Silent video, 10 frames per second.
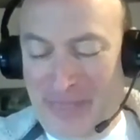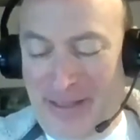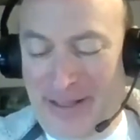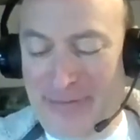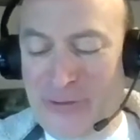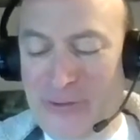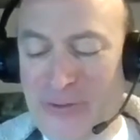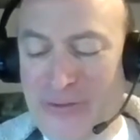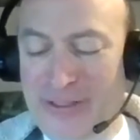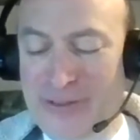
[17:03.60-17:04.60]
I have
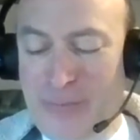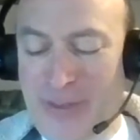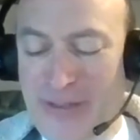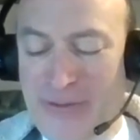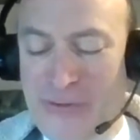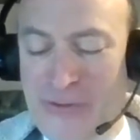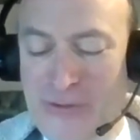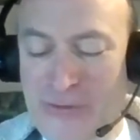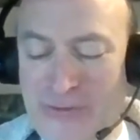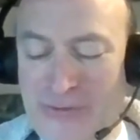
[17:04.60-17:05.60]
clearly expounded to
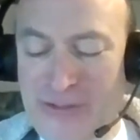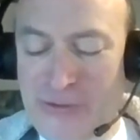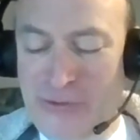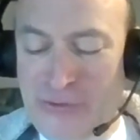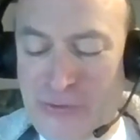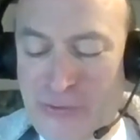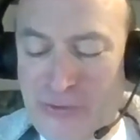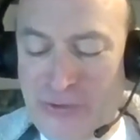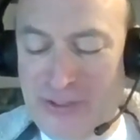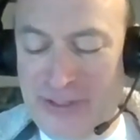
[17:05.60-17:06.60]
you this
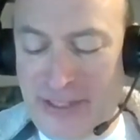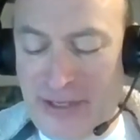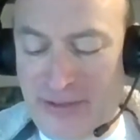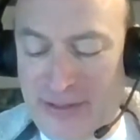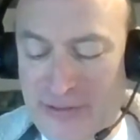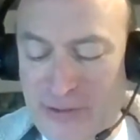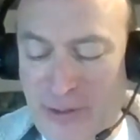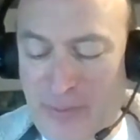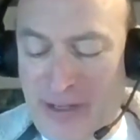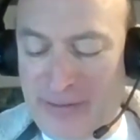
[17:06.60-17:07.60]
sure knowledge
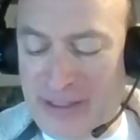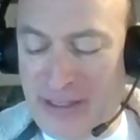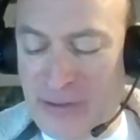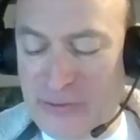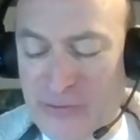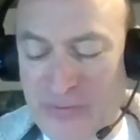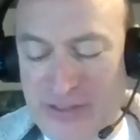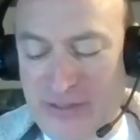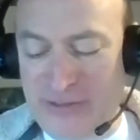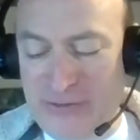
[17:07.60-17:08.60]
about the
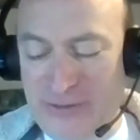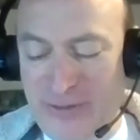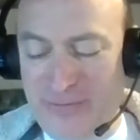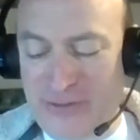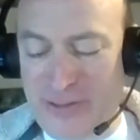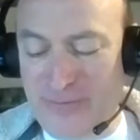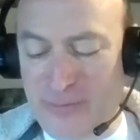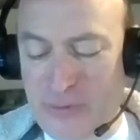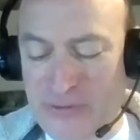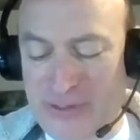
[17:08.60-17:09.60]
characteristics of the
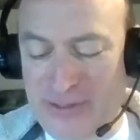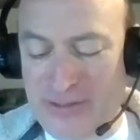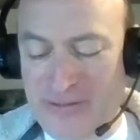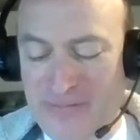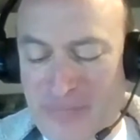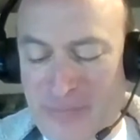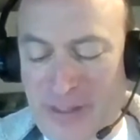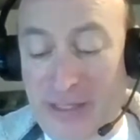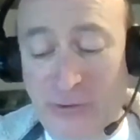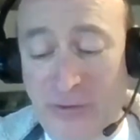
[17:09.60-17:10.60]
Jivan Mukta,
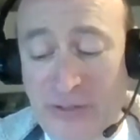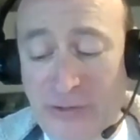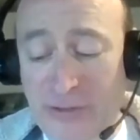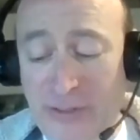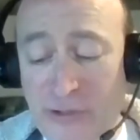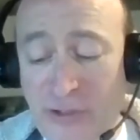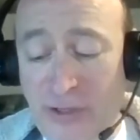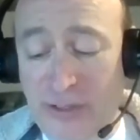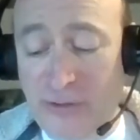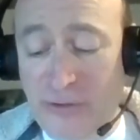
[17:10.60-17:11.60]
as graciously
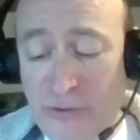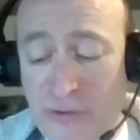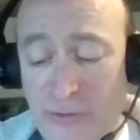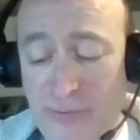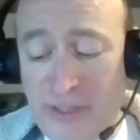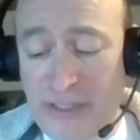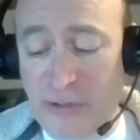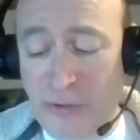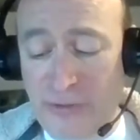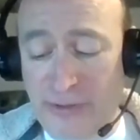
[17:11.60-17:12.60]
taught to
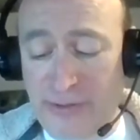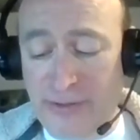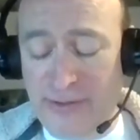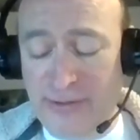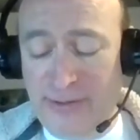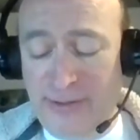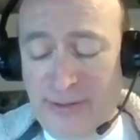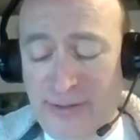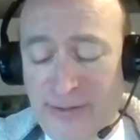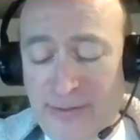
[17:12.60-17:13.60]
me earlier
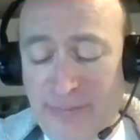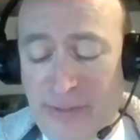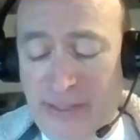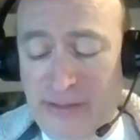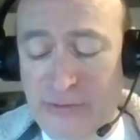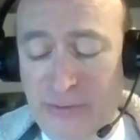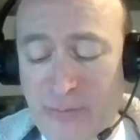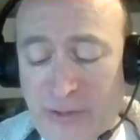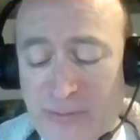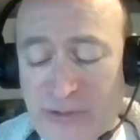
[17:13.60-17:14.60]
by the
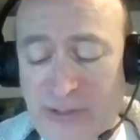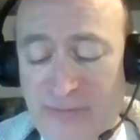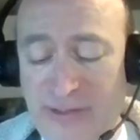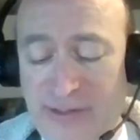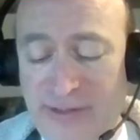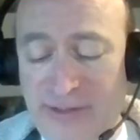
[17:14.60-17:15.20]
Supreme Shiva.